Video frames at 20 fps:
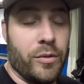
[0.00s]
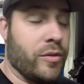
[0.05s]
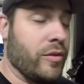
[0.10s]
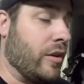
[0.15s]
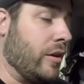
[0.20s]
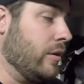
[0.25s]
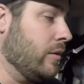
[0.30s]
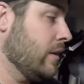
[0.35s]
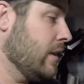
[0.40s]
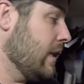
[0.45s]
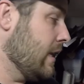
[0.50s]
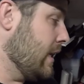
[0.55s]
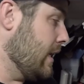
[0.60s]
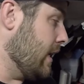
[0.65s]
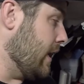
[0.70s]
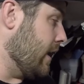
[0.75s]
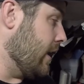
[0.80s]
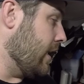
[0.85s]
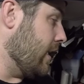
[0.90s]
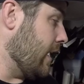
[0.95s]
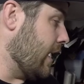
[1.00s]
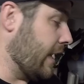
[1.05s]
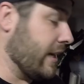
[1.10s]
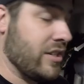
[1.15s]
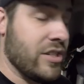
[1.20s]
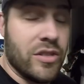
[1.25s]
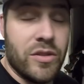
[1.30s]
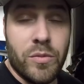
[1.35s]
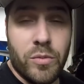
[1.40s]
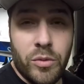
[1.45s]
So uh, I
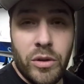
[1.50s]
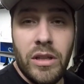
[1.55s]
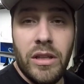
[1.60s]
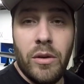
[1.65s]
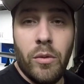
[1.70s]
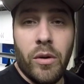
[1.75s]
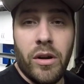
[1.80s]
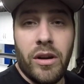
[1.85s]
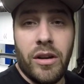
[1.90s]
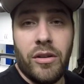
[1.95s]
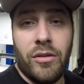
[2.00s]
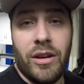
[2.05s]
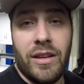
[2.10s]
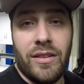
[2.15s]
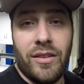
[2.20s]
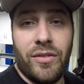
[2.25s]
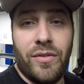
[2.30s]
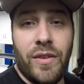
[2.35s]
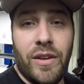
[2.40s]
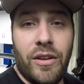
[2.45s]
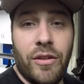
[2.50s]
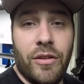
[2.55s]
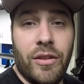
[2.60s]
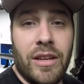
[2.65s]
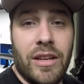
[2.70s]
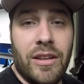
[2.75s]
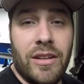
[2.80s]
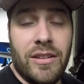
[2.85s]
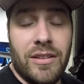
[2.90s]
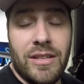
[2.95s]
just really wanted to create this video to
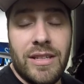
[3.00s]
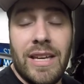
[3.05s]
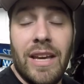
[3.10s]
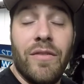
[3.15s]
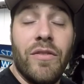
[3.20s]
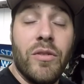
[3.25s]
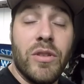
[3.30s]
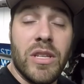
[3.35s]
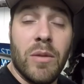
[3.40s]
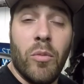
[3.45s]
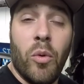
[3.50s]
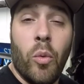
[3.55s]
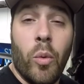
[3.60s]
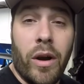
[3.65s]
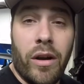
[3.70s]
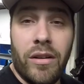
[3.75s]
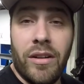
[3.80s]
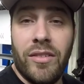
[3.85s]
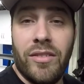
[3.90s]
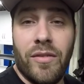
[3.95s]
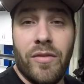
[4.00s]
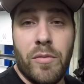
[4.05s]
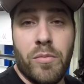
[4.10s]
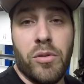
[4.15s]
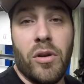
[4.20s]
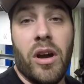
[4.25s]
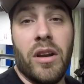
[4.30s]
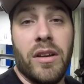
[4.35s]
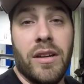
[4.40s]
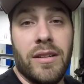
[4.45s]
give you some awareness of the
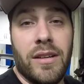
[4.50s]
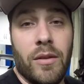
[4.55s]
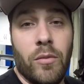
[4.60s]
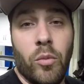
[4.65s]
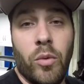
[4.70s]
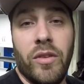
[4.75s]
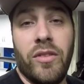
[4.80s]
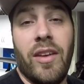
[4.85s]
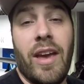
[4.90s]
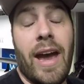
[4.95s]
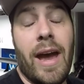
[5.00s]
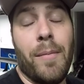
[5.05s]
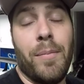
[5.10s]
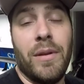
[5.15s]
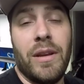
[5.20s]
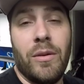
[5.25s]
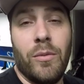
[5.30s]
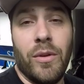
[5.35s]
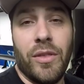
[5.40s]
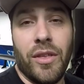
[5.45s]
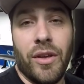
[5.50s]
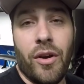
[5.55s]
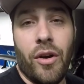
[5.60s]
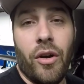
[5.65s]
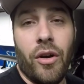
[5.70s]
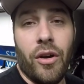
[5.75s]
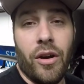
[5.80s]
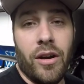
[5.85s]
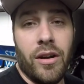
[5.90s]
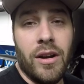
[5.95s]
product and what's happening with the
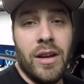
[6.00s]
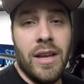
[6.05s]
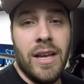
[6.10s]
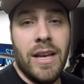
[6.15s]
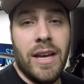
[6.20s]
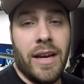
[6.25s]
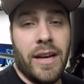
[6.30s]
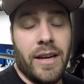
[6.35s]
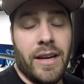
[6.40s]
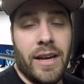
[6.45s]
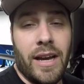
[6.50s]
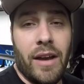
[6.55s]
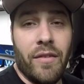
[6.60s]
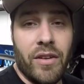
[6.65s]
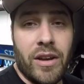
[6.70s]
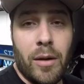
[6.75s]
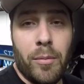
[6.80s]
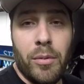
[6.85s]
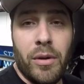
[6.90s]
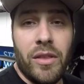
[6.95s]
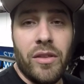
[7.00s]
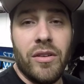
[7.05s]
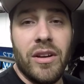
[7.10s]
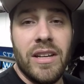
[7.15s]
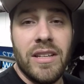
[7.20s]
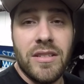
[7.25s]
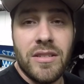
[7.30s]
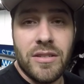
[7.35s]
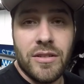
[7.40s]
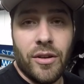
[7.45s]
car. Uh, have a couple other
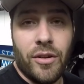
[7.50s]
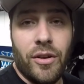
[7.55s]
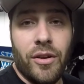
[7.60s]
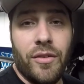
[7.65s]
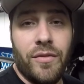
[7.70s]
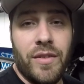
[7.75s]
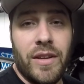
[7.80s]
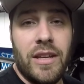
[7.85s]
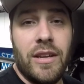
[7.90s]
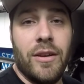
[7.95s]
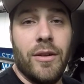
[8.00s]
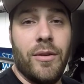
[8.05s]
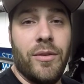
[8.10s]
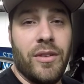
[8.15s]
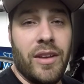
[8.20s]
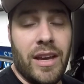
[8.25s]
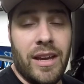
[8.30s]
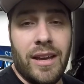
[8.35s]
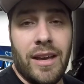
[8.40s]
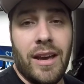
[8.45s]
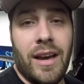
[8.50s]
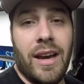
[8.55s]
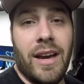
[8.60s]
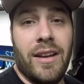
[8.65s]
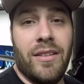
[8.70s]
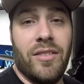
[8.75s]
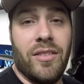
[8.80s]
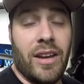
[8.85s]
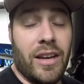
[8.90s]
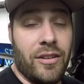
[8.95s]
install videos and
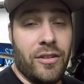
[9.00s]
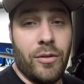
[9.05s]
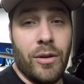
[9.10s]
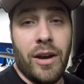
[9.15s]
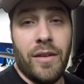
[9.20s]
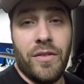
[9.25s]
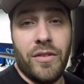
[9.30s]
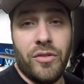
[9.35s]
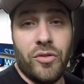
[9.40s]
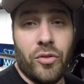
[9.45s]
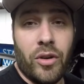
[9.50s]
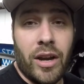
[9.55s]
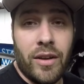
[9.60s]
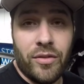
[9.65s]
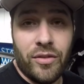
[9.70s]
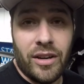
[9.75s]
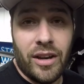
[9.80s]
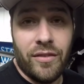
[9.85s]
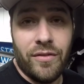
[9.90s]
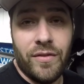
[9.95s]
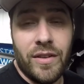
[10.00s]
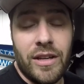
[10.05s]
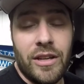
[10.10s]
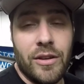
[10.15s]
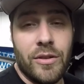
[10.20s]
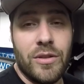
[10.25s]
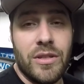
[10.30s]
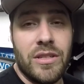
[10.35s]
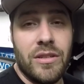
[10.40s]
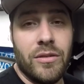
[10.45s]
guides. I do have the drive shaft
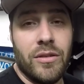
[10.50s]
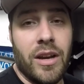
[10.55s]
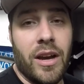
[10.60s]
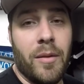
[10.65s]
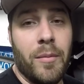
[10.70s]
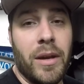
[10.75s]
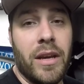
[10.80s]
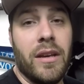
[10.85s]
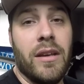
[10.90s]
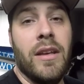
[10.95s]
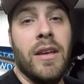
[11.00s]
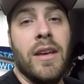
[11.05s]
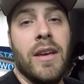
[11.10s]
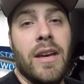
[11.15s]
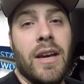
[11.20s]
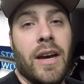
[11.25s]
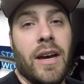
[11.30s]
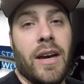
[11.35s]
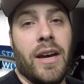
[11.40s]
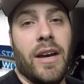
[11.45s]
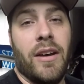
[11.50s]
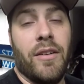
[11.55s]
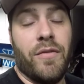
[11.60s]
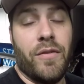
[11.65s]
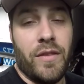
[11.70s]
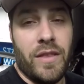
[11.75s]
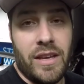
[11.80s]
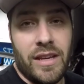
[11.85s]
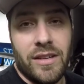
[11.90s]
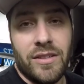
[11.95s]
video still coming uh,
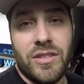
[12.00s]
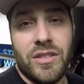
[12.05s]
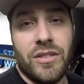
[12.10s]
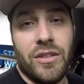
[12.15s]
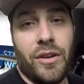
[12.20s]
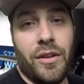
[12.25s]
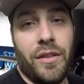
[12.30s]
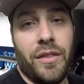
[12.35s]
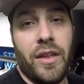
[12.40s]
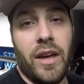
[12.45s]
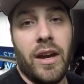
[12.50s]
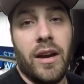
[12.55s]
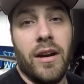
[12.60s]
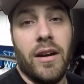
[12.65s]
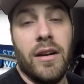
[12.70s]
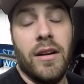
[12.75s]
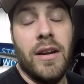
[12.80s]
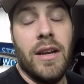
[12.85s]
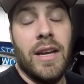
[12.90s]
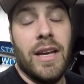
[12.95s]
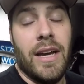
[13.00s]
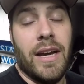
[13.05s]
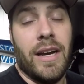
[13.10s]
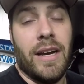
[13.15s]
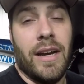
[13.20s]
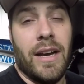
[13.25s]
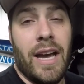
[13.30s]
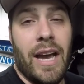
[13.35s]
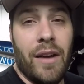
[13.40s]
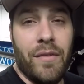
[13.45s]
for the install there.
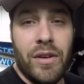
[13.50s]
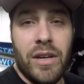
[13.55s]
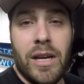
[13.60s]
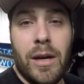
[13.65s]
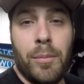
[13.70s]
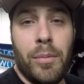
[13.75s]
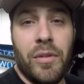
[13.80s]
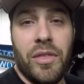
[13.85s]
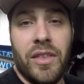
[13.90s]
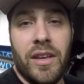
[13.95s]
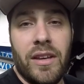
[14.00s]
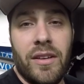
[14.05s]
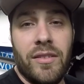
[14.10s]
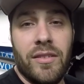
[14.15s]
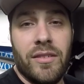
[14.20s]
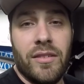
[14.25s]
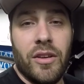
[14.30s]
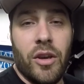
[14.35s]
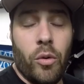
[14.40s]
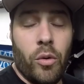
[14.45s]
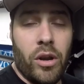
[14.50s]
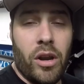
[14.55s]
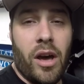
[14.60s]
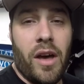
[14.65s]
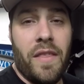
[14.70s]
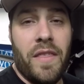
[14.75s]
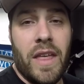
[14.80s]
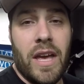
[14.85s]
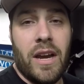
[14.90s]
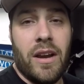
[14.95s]
Uh, having a couple things going
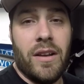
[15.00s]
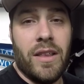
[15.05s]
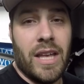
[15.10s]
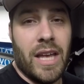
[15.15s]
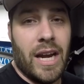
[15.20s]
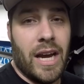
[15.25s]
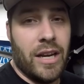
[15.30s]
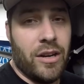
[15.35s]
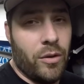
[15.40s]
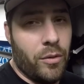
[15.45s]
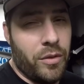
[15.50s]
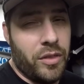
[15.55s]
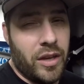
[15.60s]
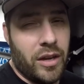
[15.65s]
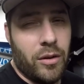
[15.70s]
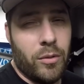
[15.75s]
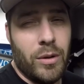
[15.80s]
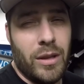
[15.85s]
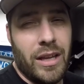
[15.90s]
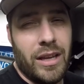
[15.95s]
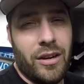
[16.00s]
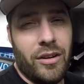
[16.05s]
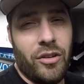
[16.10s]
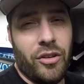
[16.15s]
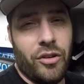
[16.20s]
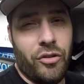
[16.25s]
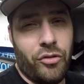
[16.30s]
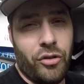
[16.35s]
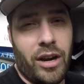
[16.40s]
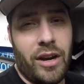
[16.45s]
on there that I don't think are related
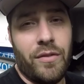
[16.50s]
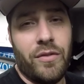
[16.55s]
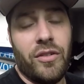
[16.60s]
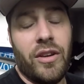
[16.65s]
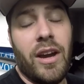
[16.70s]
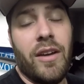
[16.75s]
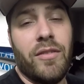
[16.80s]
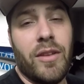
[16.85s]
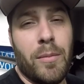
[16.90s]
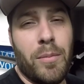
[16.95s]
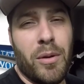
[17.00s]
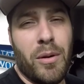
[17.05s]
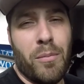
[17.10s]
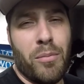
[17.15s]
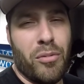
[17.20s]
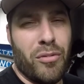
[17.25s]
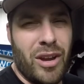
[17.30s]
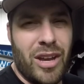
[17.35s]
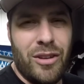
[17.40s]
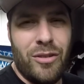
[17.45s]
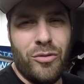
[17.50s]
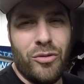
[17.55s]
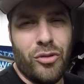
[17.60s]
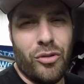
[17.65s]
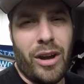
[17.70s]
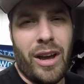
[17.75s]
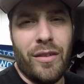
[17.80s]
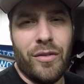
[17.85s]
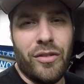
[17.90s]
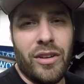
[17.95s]
to the drive shaft. I put a brand new
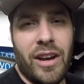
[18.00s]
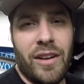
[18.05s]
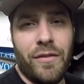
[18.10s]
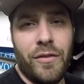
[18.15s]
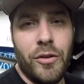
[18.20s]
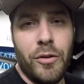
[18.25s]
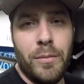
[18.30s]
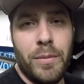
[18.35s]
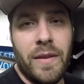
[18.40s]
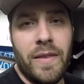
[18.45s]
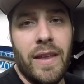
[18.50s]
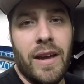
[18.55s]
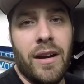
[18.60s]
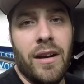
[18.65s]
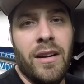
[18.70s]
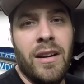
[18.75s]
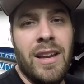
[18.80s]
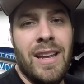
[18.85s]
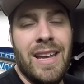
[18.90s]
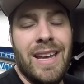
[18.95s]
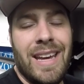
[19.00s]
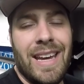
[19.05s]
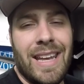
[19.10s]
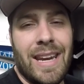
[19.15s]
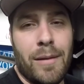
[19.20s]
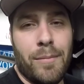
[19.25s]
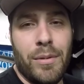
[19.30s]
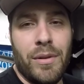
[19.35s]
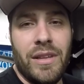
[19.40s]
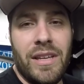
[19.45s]
drive shaft loop in there, and
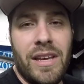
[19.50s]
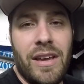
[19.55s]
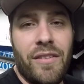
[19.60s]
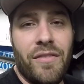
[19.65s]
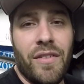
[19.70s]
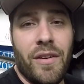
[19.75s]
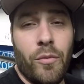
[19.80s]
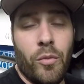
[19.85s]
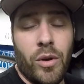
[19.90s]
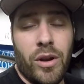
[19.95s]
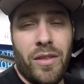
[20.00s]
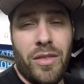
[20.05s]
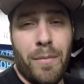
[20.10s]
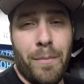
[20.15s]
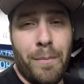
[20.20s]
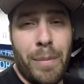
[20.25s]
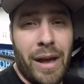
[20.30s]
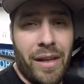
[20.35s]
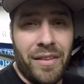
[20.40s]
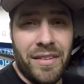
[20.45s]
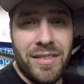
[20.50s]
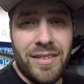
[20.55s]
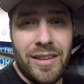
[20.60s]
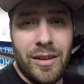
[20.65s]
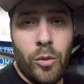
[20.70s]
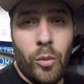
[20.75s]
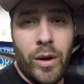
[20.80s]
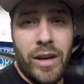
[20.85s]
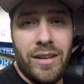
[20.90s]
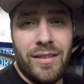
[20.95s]
I believe one of the
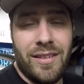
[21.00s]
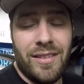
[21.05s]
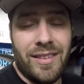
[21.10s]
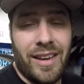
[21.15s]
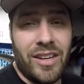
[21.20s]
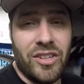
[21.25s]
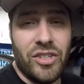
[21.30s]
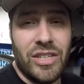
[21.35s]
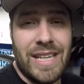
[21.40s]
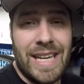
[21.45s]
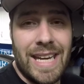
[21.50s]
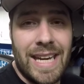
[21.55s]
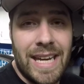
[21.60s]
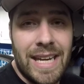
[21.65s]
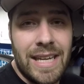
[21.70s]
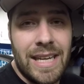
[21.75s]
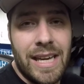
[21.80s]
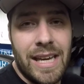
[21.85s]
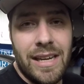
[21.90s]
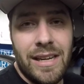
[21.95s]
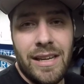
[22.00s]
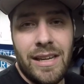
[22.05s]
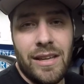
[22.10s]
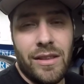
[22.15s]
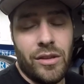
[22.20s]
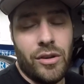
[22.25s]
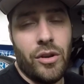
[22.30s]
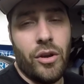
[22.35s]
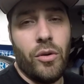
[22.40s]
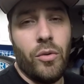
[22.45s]
balancing weights is actually hitting it.
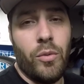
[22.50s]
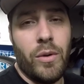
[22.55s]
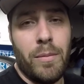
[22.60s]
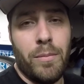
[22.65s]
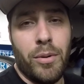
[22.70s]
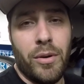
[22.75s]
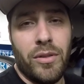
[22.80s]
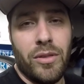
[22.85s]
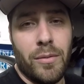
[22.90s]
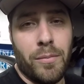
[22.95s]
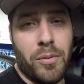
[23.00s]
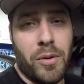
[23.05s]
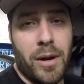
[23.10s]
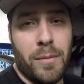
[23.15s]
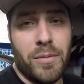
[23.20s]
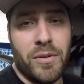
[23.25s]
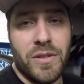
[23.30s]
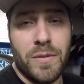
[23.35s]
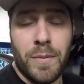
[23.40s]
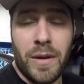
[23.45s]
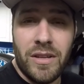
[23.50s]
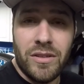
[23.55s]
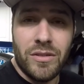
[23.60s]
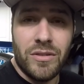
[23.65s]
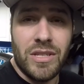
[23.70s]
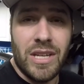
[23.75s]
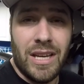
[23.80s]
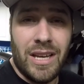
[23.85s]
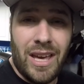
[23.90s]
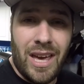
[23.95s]
Either no, we put the proper
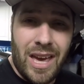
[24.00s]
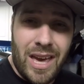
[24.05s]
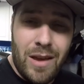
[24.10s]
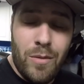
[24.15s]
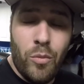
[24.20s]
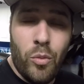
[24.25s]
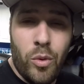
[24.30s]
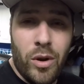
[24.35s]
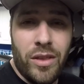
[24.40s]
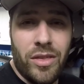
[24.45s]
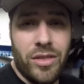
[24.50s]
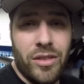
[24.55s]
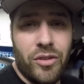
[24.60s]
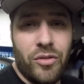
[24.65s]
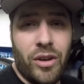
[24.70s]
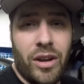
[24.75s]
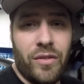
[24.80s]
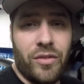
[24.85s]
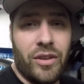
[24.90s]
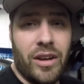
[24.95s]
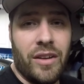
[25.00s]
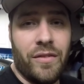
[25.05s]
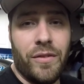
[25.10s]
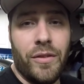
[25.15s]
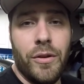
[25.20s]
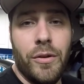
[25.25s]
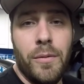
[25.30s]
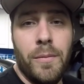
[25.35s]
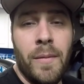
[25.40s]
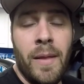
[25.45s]
spacers that came with the drive shaft
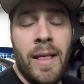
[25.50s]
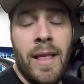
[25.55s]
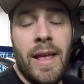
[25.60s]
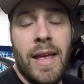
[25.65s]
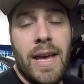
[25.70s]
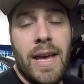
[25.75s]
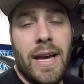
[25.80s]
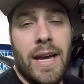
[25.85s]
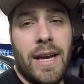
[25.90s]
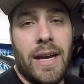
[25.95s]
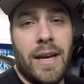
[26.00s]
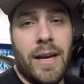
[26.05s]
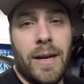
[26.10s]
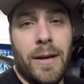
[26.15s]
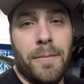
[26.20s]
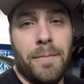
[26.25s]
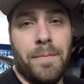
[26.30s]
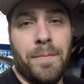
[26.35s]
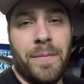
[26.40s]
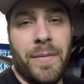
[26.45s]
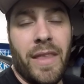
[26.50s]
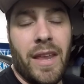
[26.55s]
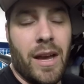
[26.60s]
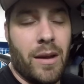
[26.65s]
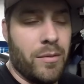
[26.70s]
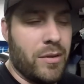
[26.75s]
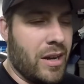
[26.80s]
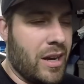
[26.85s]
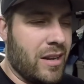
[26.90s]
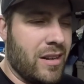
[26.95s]
loop um,
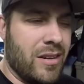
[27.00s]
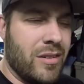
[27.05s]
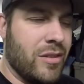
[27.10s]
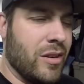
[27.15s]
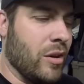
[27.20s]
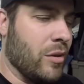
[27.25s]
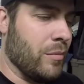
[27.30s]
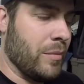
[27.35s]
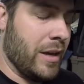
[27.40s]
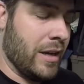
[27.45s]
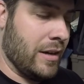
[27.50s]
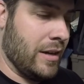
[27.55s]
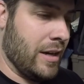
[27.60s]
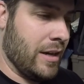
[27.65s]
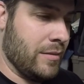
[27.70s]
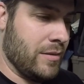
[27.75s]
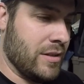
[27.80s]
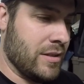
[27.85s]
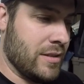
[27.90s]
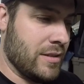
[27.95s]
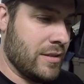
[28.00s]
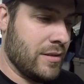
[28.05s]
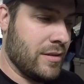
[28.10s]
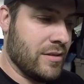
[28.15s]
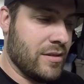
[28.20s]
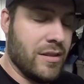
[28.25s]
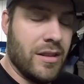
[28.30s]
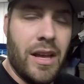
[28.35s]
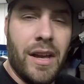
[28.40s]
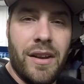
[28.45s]
I, I don't know, man. I just
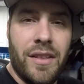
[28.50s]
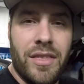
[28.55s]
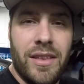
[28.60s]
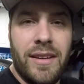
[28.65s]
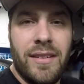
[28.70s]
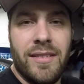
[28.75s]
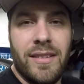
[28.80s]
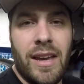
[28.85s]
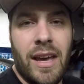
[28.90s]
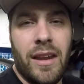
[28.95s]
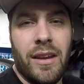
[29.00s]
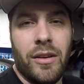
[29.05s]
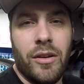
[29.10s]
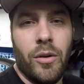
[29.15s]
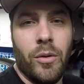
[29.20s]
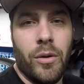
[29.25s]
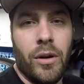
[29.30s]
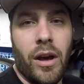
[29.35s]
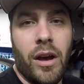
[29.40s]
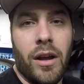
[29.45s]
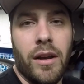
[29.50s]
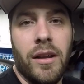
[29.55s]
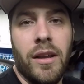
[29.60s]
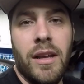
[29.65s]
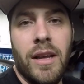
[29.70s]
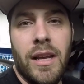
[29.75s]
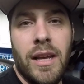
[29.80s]
there's a lot of things kind of going on.